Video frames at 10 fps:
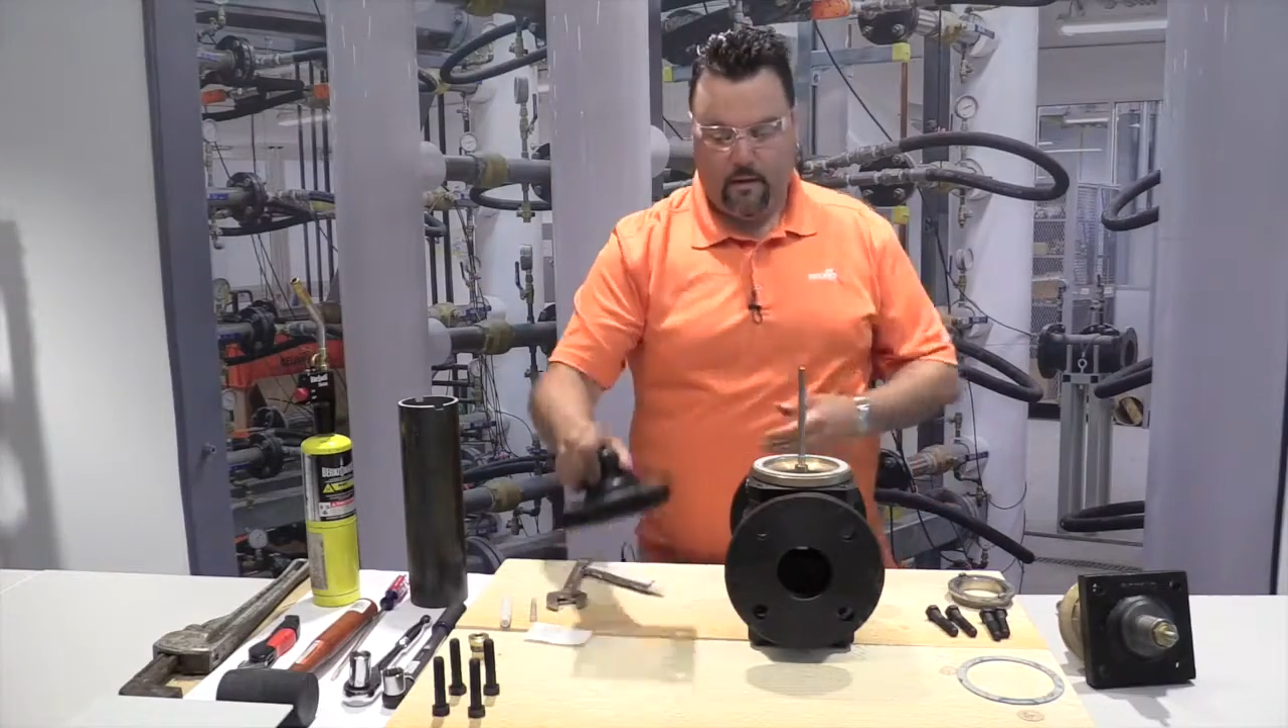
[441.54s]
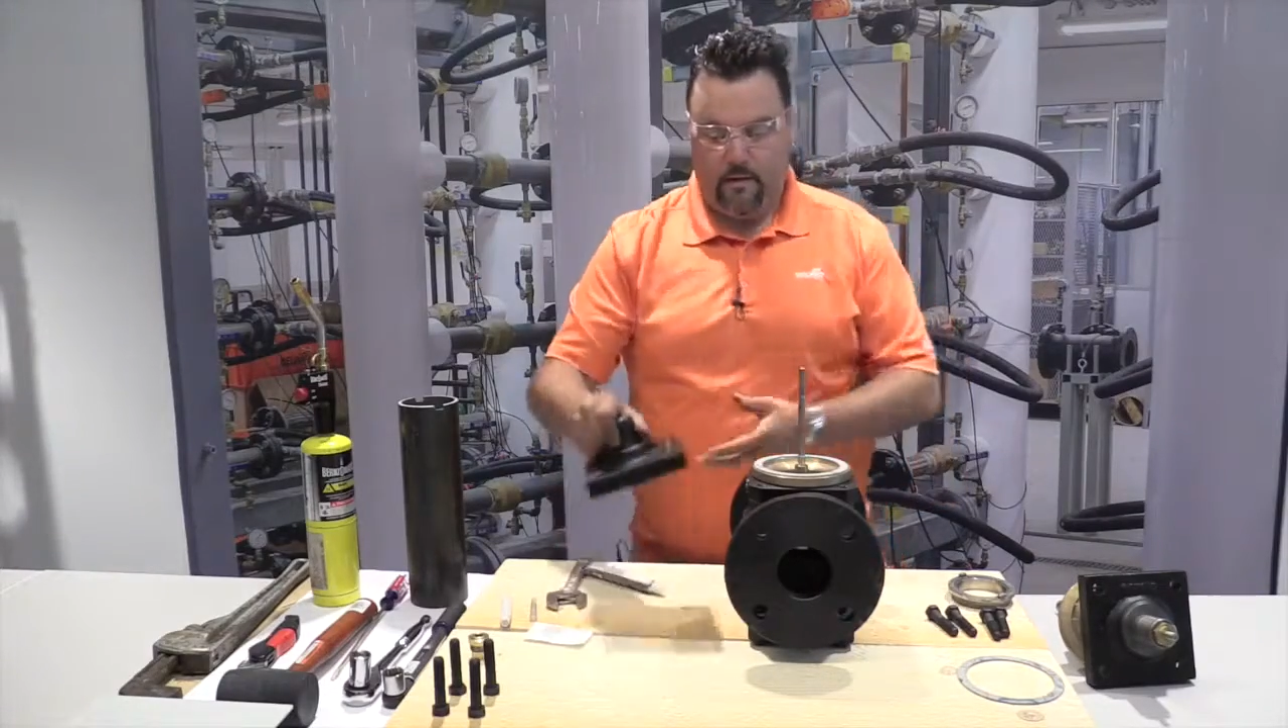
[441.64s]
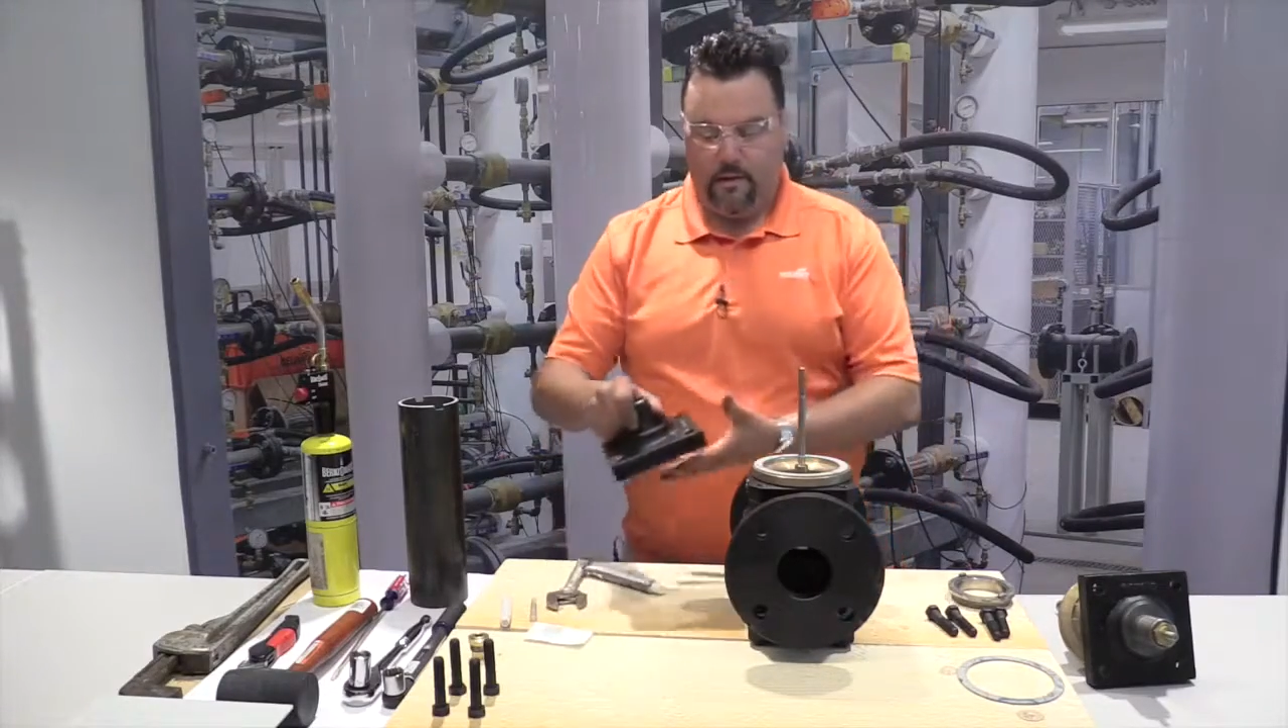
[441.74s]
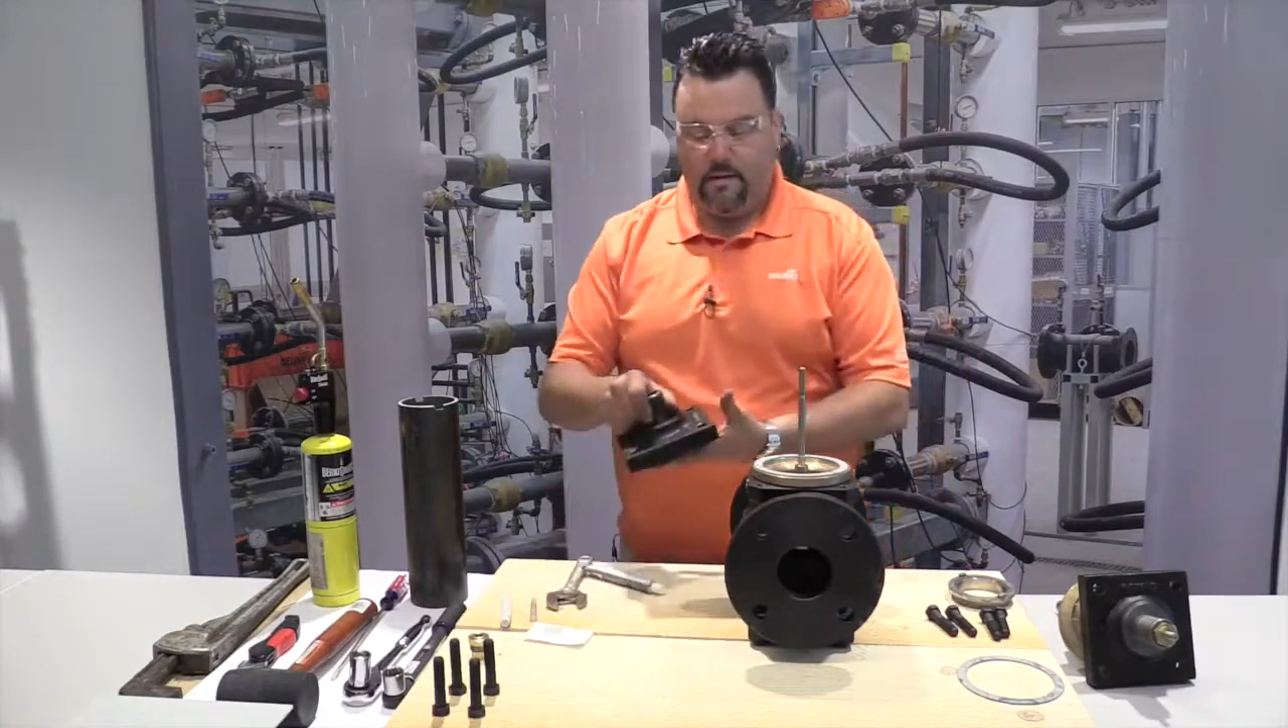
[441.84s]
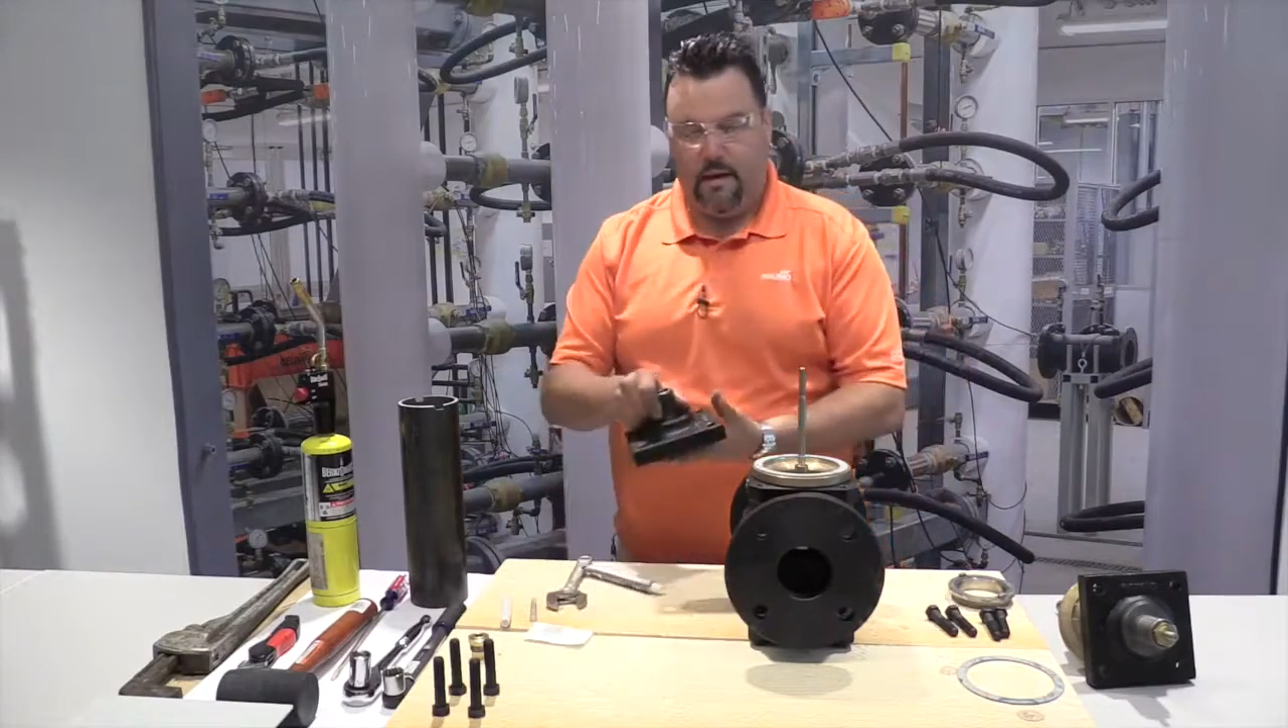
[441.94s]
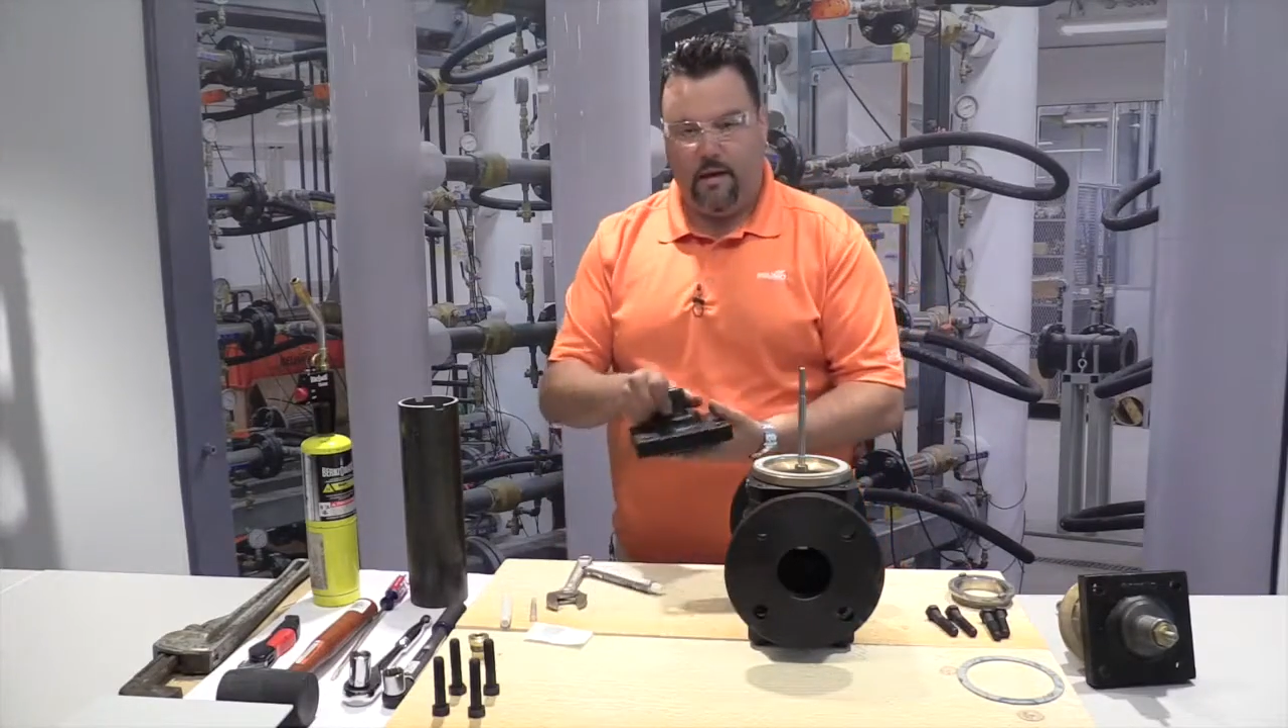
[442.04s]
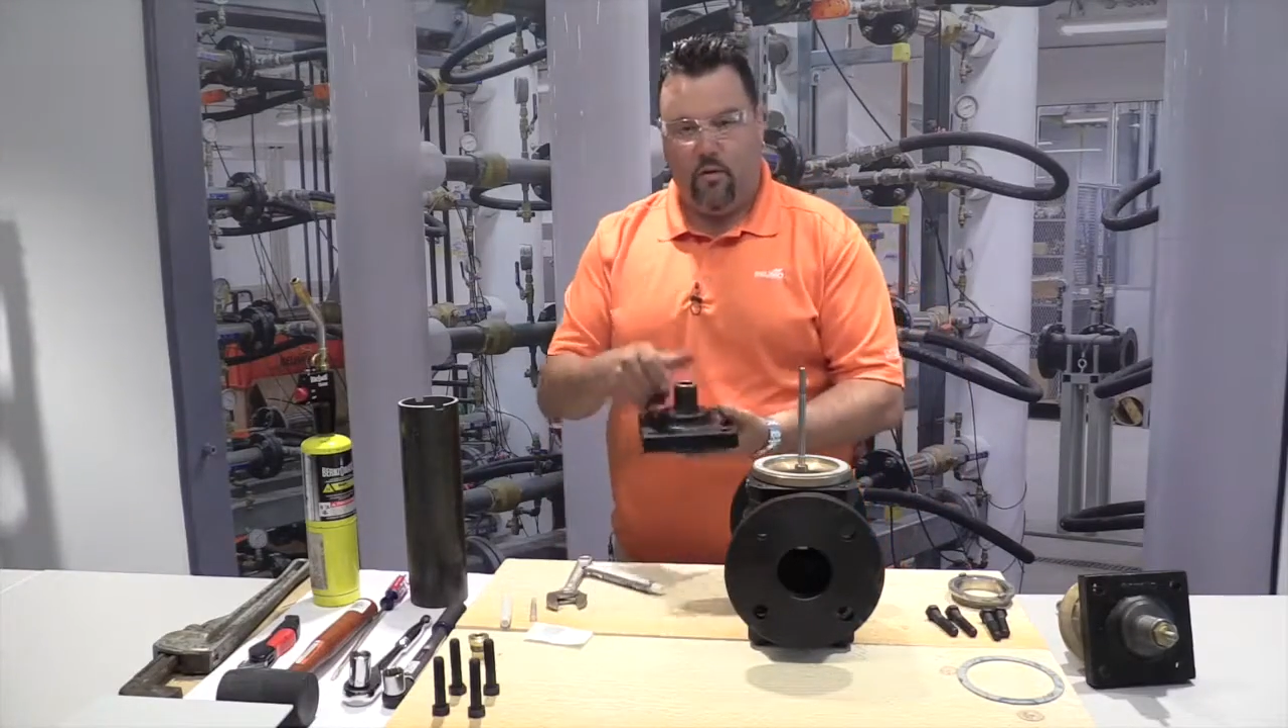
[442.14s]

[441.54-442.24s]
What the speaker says: And then take